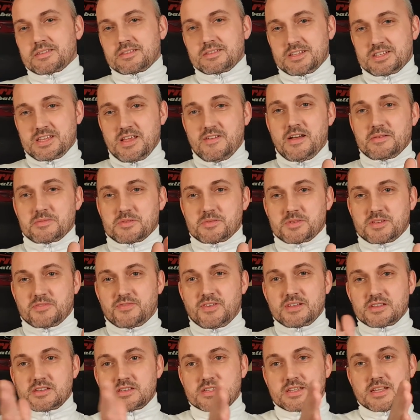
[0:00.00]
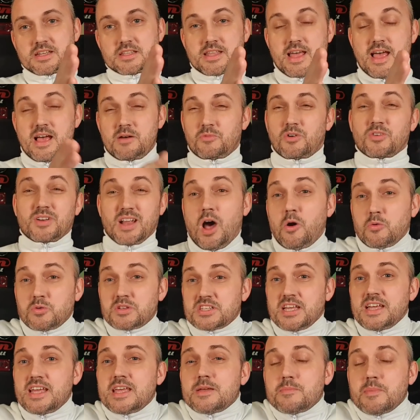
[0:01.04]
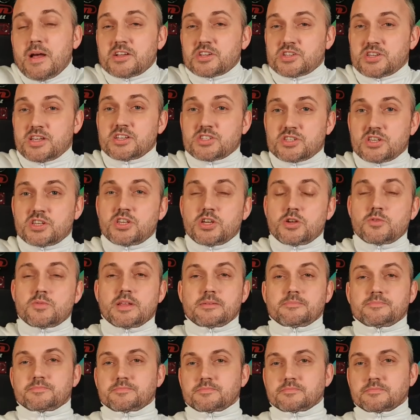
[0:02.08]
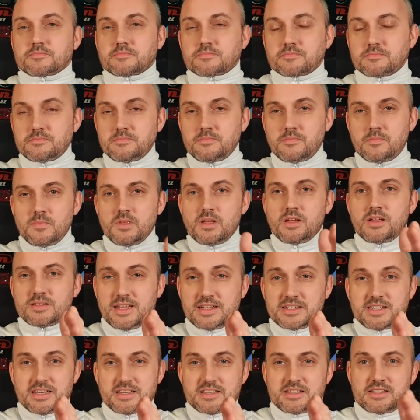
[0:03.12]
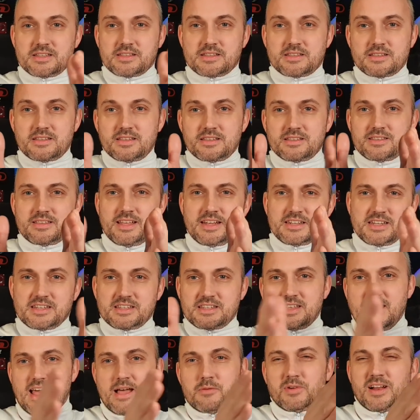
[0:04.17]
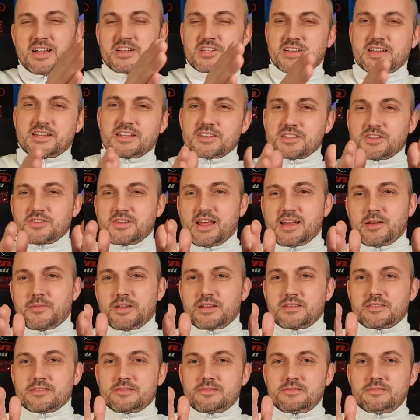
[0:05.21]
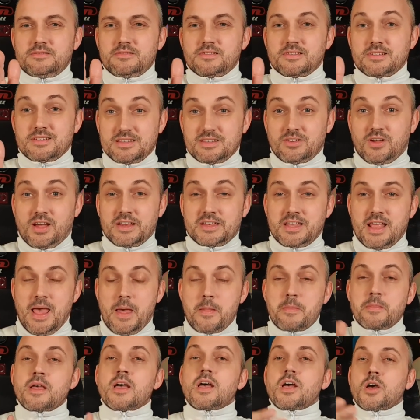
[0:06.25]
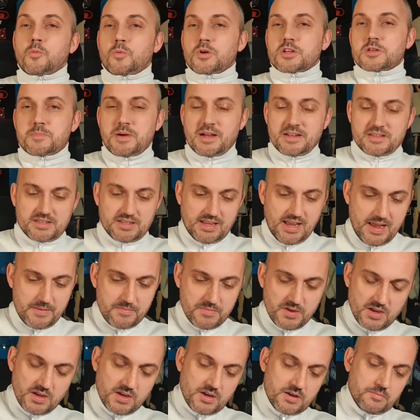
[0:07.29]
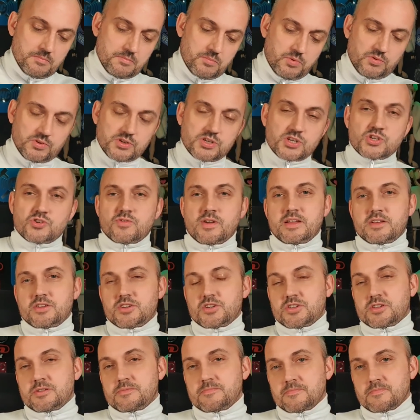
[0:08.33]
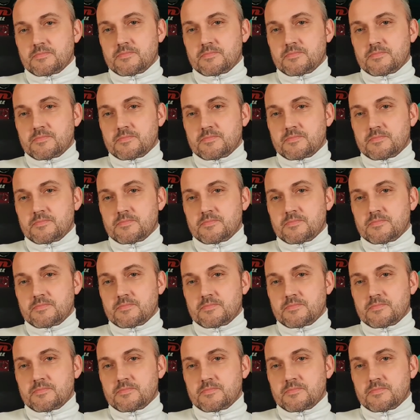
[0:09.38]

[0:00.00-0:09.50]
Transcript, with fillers: the Southampton defence did that. Well, the whole team, actually, as a unit, they did they did that. Well, actually, they didn't do that. They went like that, which made the game more stretched.